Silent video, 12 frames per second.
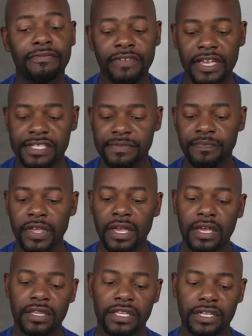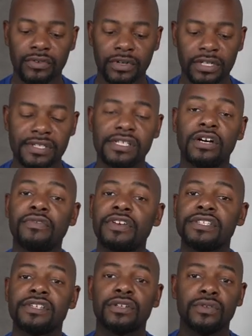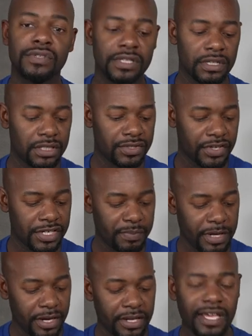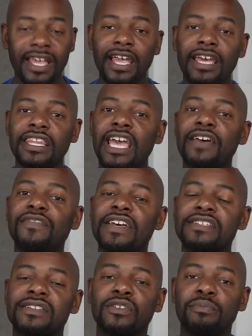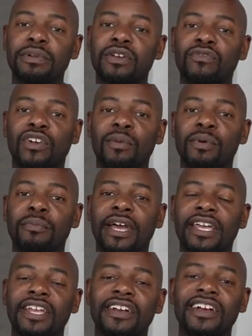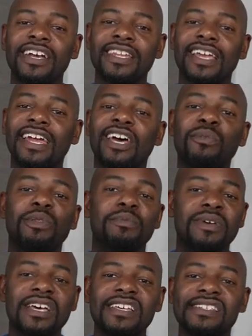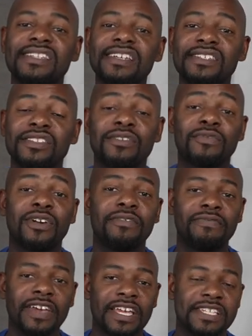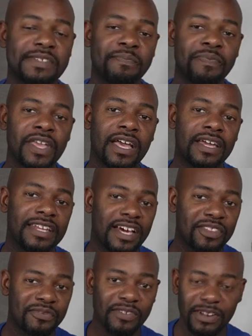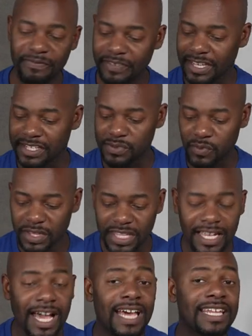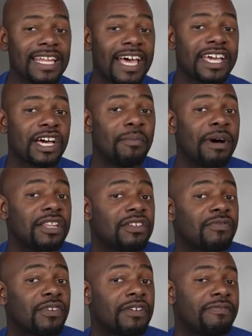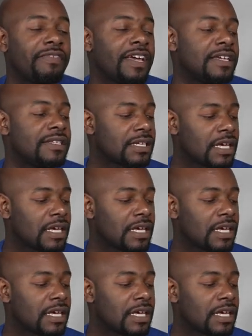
face. The grille itself is acoustically transparent and they have a nice little bit of rubber back here to kind of help them stick to the front face. Now the front face, one thing I like about the front face